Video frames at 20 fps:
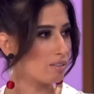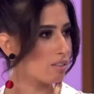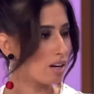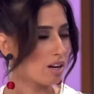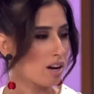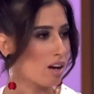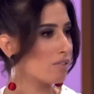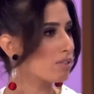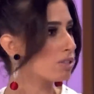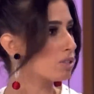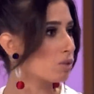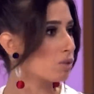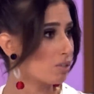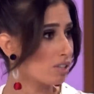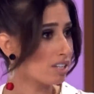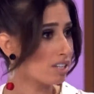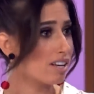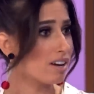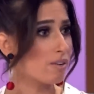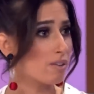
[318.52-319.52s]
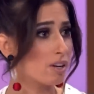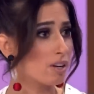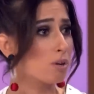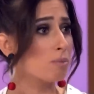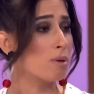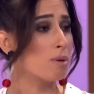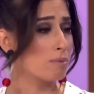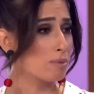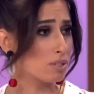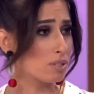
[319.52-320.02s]
the love is already there and the
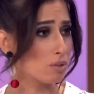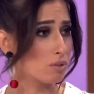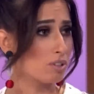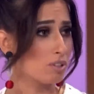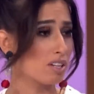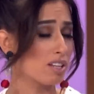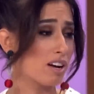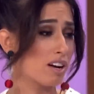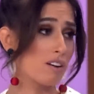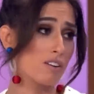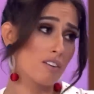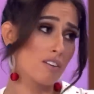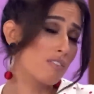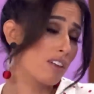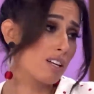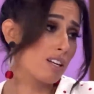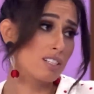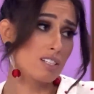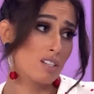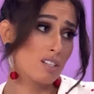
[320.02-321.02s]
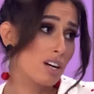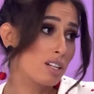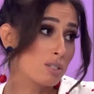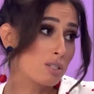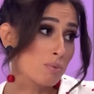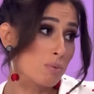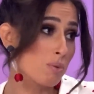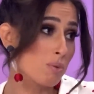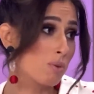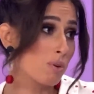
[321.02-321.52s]
commitment's already there, and if they decide
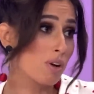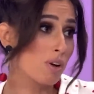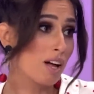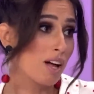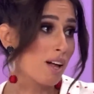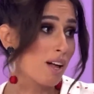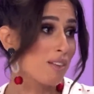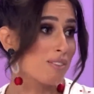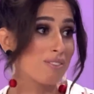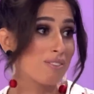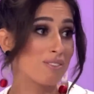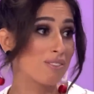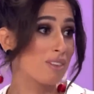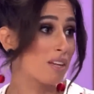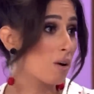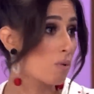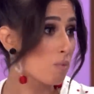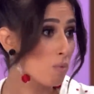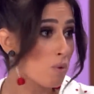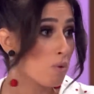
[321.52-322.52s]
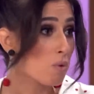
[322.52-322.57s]
to walk, they'll